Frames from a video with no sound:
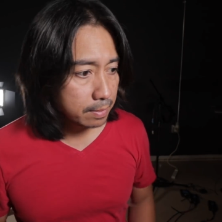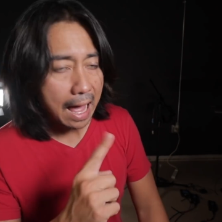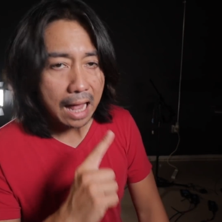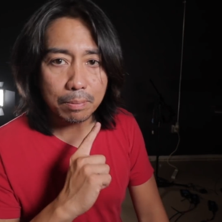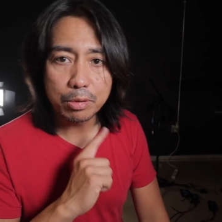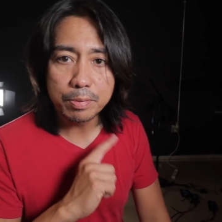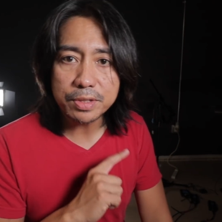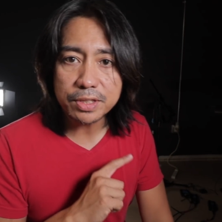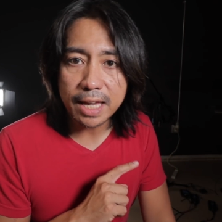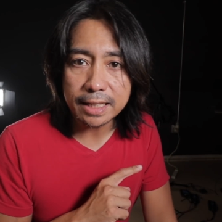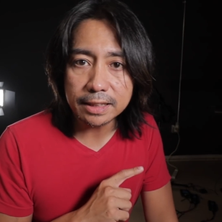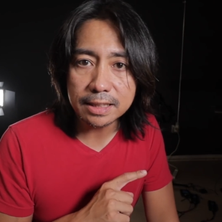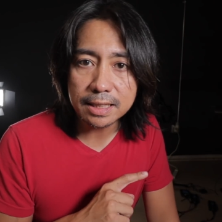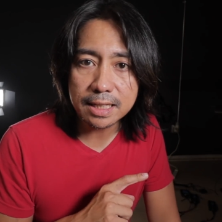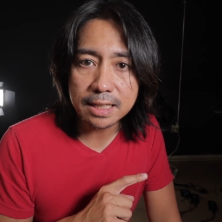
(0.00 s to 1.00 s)
Album
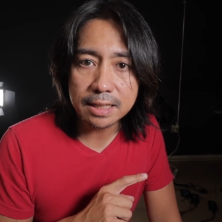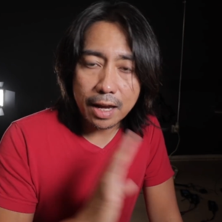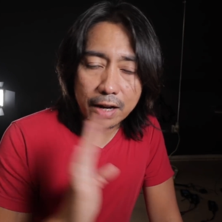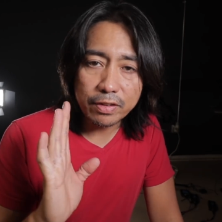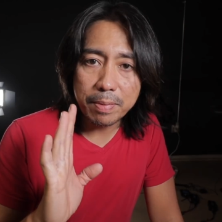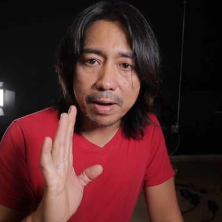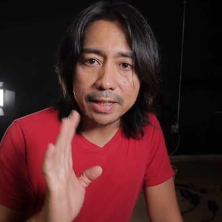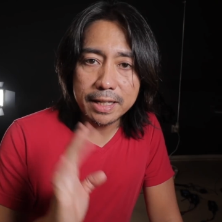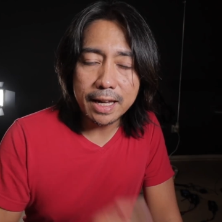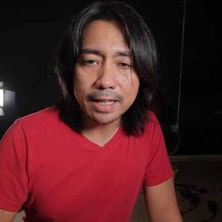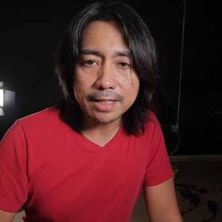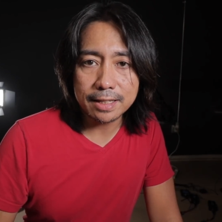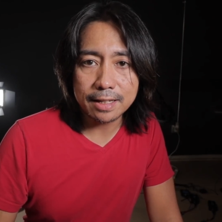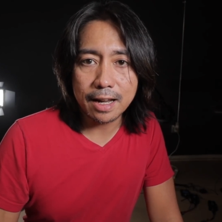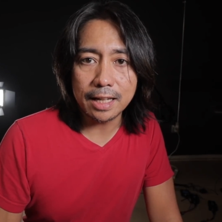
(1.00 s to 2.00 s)
sales, everybody
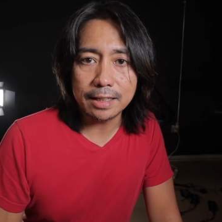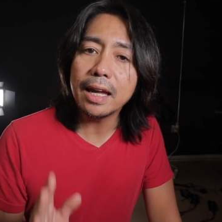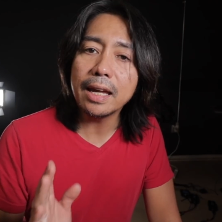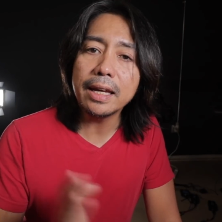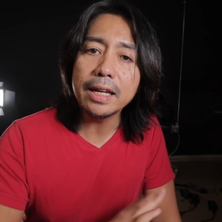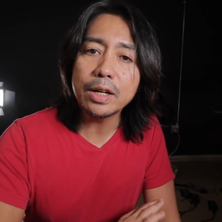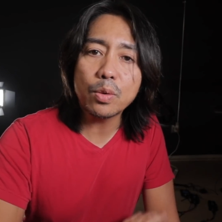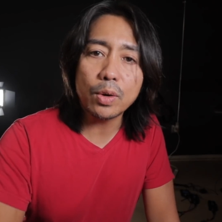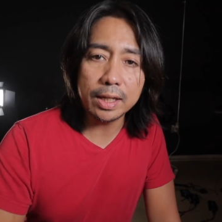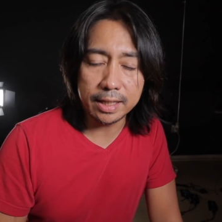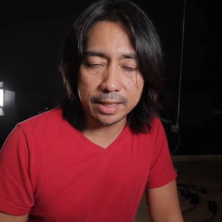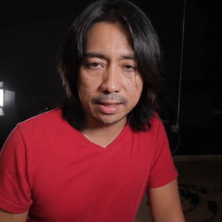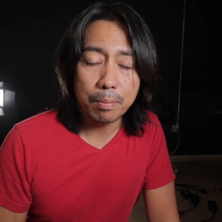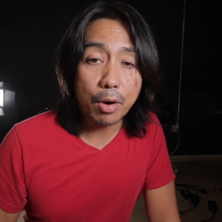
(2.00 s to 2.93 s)
gets a cut equally.